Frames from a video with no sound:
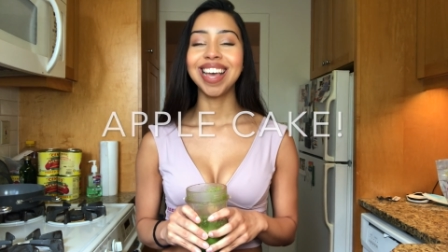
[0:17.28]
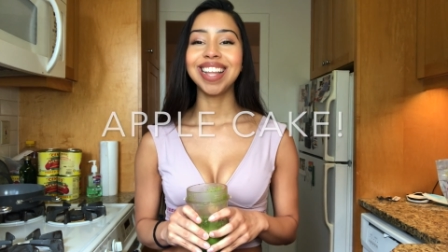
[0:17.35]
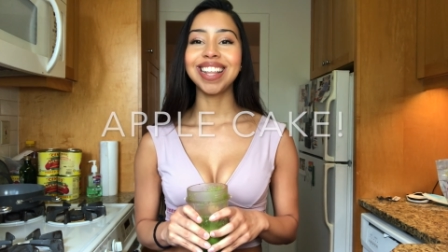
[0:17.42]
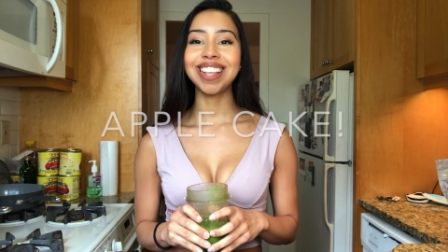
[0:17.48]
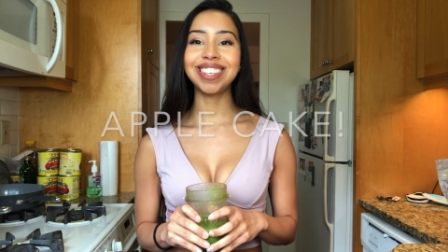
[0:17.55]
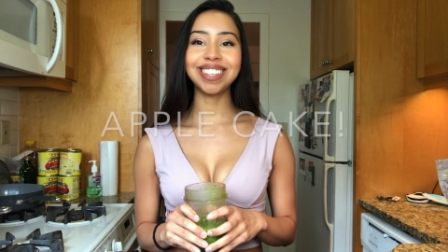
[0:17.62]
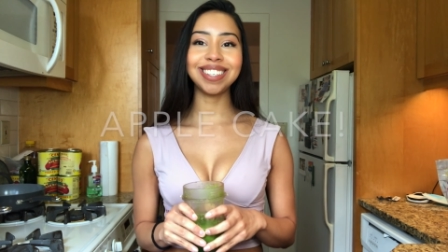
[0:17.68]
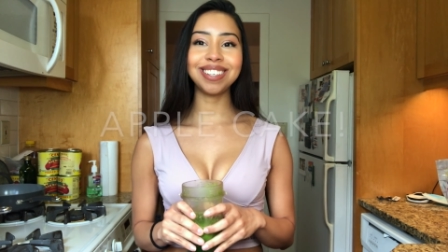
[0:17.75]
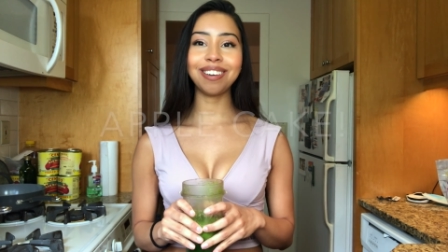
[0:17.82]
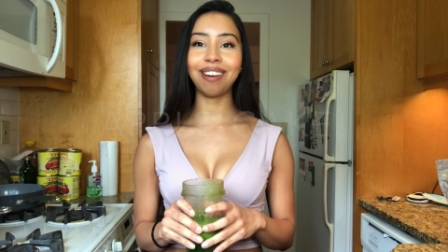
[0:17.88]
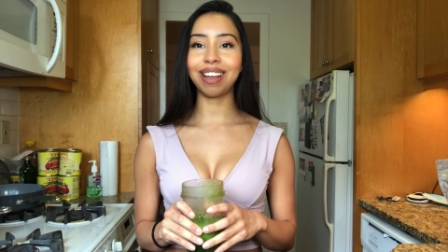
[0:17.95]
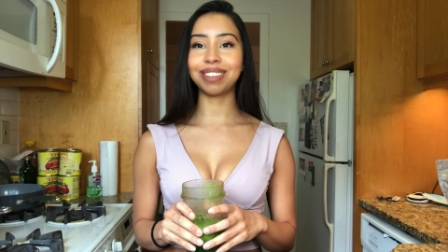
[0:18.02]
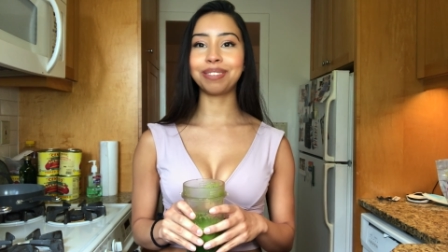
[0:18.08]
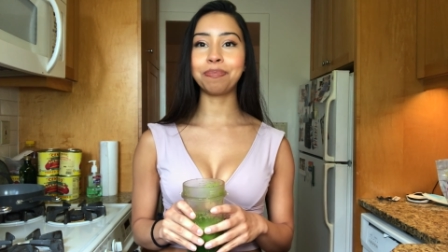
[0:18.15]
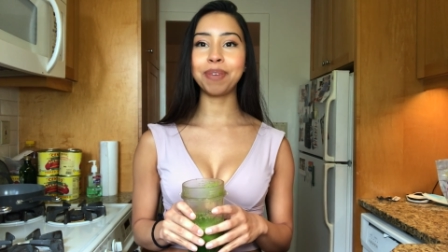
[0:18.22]
This is a
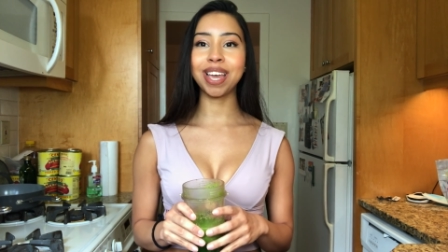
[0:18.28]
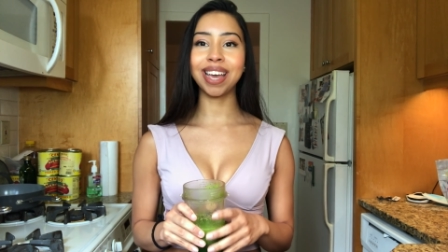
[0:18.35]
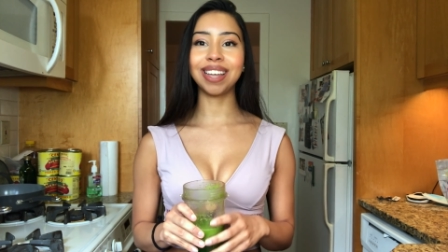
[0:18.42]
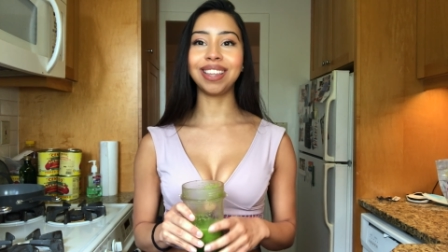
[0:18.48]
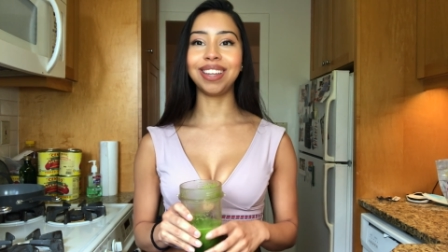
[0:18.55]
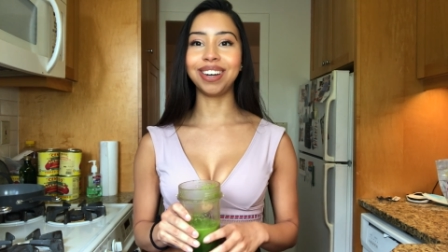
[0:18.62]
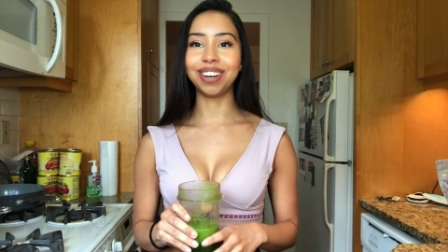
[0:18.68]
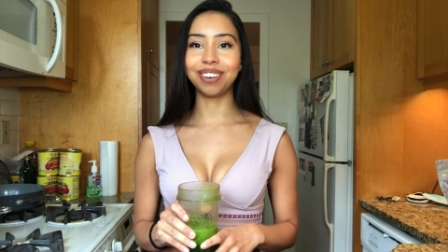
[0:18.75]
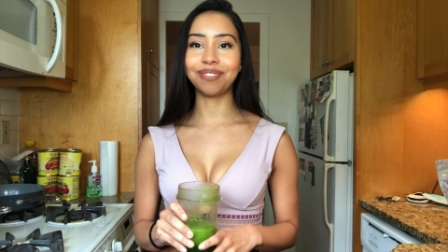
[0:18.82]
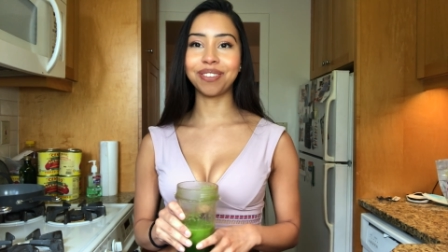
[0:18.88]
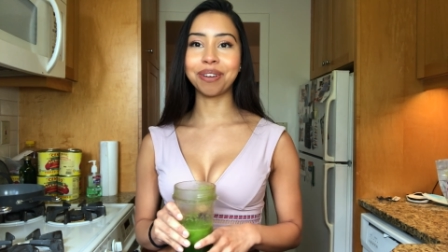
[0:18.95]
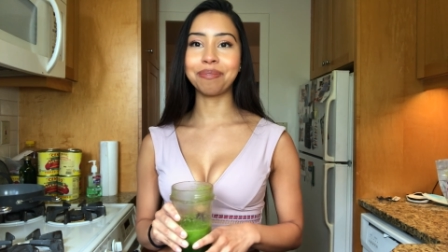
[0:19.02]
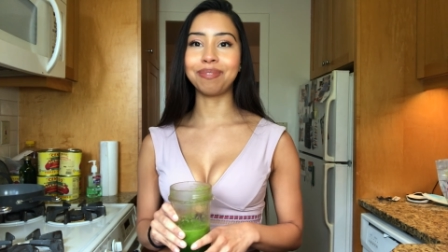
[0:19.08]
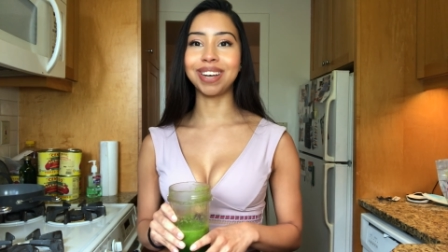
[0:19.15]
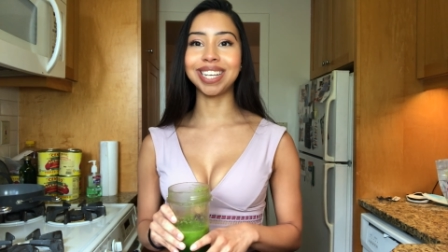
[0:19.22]
recipe I learned
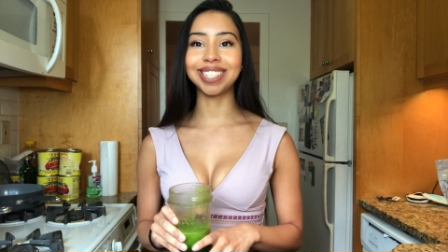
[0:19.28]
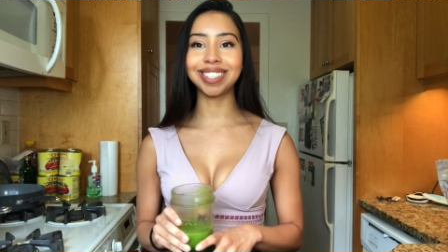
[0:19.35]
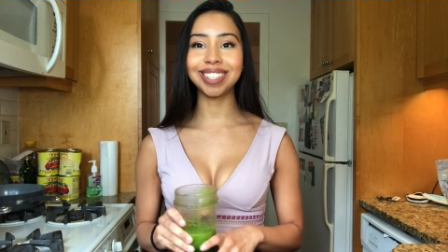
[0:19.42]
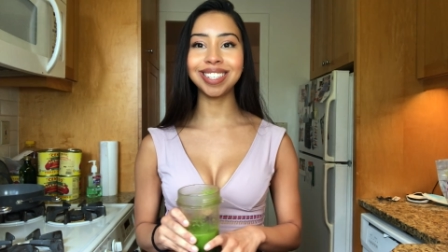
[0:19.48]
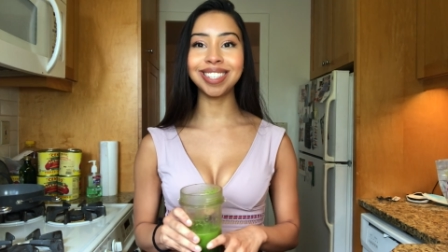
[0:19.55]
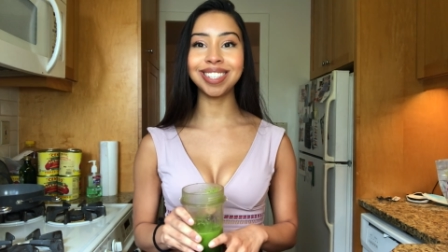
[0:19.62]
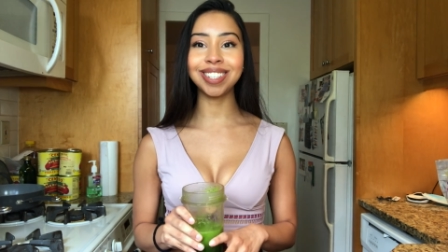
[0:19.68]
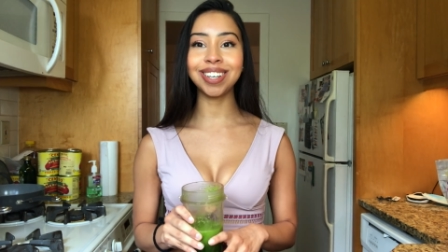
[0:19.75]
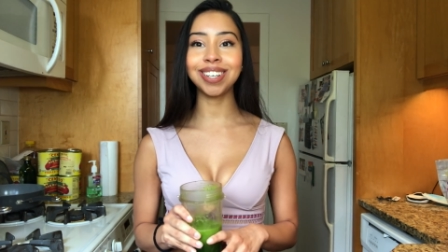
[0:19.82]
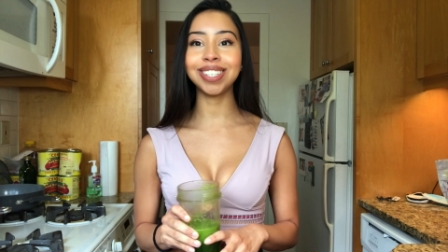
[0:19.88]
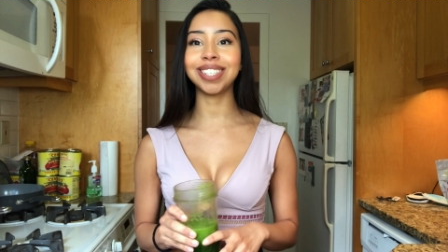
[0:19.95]
from my sister.